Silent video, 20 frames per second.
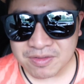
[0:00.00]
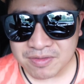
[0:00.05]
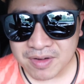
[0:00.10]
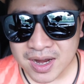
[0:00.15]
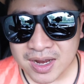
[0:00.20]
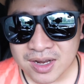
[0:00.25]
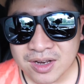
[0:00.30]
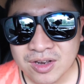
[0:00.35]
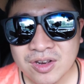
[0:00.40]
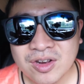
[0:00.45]

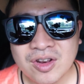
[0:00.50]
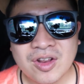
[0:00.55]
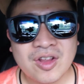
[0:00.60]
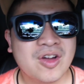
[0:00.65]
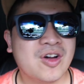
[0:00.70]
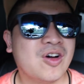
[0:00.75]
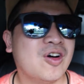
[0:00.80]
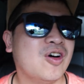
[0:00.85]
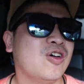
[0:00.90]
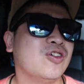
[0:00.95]
rain
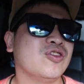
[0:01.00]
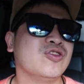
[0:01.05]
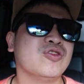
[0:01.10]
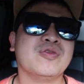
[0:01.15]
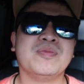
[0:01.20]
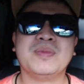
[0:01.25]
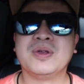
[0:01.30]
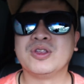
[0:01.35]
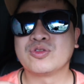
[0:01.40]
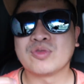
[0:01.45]
or you'll
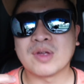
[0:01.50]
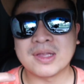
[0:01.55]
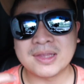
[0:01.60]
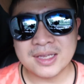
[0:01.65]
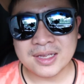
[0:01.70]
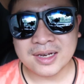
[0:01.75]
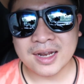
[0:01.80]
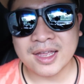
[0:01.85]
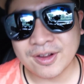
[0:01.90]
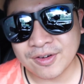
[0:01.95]
be
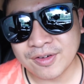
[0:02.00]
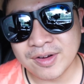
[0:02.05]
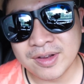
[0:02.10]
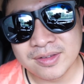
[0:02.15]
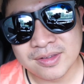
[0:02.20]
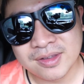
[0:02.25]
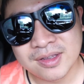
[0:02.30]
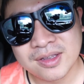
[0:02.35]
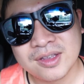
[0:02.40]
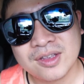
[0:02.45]
sweating like
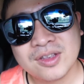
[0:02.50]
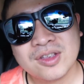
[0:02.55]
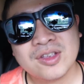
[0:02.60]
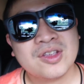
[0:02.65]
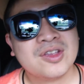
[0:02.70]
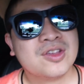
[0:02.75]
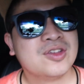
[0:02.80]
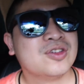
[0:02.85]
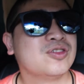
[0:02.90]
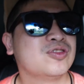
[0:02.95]
crazy.
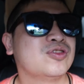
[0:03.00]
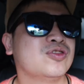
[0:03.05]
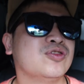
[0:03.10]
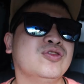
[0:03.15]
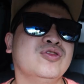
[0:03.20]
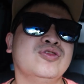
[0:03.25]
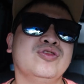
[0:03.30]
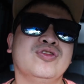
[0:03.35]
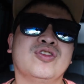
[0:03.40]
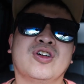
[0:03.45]

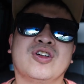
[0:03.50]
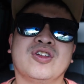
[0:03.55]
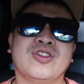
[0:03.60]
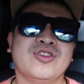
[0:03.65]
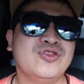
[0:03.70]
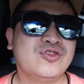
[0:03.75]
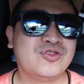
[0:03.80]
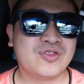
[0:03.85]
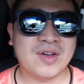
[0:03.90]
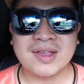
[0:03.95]
So you gotta
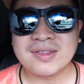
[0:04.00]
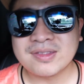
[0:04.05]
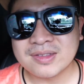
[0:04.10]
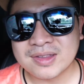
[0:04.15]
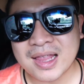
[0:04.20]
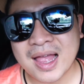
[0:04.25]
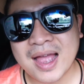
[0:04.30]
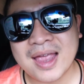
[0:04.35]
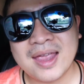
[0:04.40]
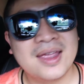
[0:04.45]
dress
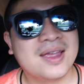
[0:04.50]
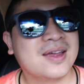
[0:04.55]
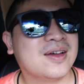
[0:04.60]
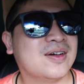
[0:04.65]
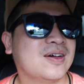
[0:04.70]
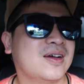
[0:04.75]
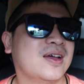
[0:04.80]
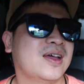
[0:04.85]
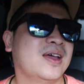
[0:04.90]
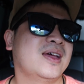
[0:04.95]
light.
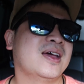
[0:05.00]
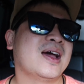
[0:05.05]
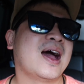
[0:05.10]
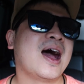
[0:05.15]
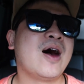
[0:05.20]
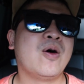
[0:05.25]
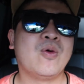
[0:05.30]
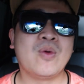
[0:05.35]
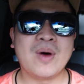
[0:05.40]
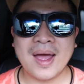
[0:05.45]
Okay,
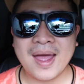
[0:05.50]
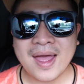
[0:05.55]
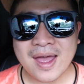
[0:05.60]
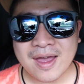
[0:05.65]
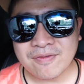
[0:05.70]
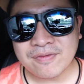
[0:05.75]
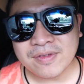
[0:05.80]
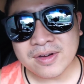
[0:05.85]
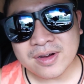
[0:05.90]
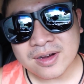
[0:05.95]

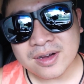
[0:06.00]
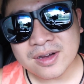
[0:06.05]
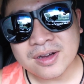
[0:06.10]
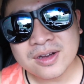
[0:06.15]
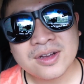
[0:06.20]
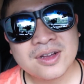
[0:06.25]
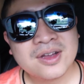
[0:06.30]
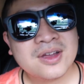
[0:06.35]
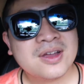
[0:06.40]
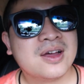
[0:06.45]

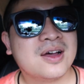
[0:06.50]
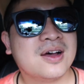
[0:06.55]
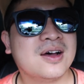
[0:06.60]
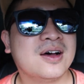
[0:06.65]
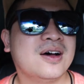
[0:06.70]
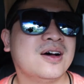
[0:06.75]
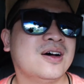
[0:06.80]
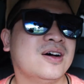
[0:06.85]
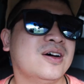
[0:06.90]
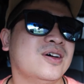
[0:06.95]
however,
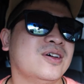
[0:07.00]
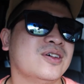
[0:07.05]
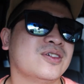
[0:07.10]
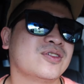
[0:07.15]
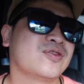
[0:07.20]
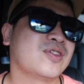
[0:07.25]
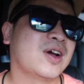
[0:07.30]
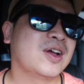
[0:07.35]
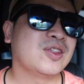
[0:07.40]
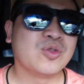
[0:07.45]

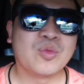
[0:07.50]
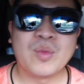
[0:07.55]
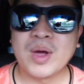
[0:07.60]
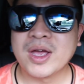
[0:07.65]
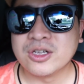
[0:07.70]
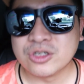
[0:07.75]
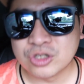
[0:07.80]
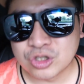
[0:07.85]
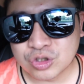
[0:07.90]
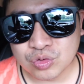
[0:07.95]
try to
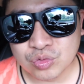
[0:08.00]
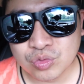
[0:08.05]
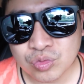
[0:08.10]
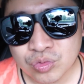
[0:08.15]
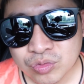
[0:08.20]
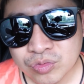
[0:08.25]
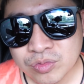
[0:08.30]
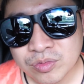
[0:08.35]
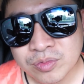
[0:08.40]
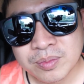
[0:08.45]
wear a
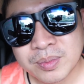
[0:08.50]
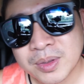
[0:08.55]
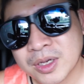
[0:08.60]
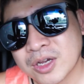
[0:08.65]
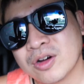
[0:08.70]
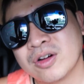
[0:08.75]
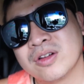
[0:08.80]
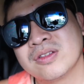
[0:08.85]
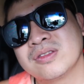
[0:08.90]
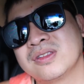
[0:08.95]
shoe
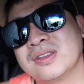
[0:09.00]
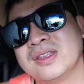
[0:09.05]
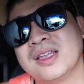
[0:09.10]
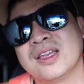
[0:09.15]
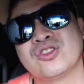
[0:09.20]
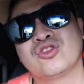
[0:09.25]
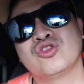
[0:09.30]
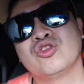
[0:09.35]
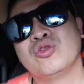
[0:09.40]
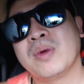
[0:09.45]
because
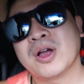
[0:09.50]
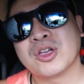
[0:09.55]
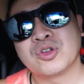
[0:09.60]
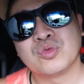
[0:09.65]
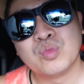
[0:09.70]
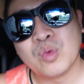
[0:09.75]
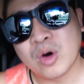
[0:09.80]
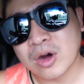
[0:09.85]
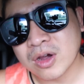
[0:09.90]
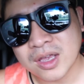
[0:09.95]
there's so much
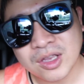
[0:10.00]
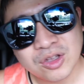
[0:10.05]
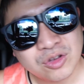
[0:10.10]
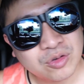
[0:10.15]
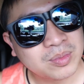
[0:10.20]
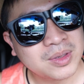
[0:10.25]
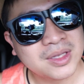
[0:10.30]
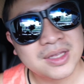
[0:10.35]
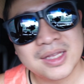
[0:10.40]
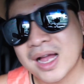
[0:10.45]
walking to
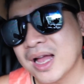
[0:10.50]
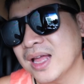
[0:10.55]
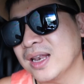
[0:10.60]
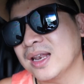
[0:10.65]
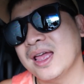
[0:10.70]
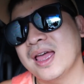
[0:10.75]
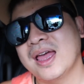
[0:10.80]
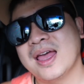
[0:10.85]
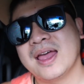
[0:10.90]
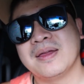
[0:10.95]
be
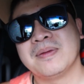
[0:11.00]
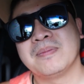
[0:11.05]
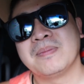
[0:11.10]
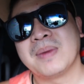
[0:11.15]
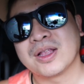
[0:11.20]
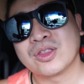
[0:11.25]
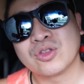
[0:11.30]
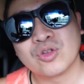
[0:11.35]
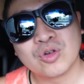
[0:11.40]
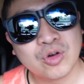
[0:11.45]
done at
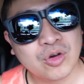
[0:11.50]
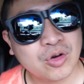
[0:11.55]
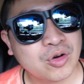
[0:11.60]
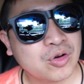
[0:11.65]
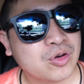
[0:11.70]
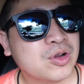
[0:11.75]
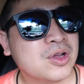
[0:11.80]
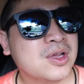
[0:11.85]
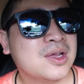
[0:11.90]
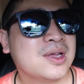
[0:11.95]

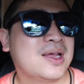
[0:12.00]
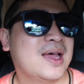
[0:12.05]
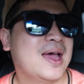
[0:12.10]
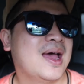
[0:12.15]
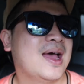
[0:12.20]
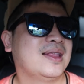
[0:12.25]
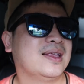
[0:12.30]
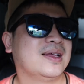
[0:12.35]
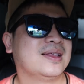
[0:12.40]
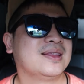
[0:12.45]
Patong,
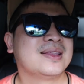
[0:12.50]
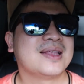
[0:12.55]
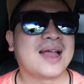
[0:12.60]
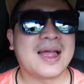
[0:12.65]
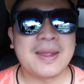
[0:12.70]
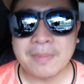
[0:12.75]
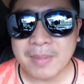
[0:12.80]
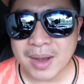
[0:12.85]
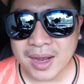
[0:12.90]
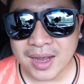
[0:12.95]
at the
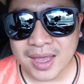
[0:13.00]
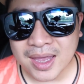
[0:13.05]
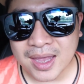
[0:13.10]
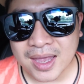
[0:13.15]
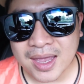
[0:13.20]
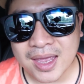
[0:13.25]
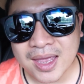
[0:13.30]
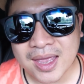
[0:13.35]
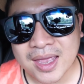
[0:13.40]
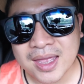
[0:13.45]
night
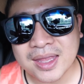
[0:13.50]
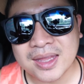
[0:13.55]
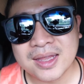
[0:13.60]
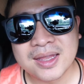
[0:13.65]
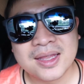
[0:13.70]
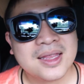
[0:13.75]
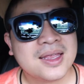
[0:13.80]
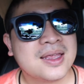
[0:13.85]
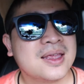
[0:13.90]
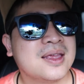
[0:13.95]
market.
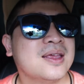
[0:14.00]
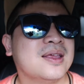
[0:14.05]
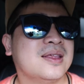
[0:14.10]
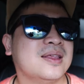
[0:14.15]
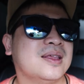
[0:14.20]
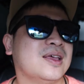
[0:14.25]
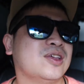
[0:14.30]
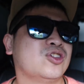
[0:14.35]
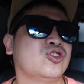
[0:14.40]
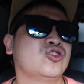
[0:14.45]

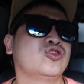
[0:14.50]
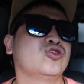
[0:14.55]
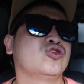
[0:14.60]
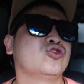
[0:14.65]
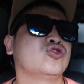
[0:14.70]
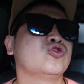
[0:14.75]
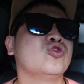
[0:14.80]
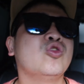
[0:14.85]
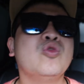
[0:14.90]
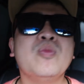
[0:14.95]
There's
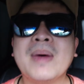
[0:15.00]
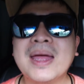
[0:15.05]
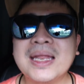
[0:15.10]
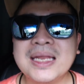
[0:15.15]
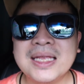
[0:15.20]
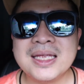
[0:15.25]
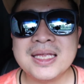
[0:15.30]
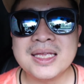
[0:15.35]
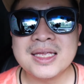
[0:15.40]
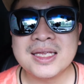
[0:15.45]
so
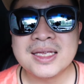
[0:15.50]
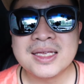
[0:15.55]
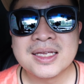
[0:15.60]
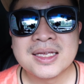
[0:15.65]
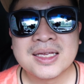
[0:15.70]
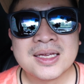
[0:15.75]
many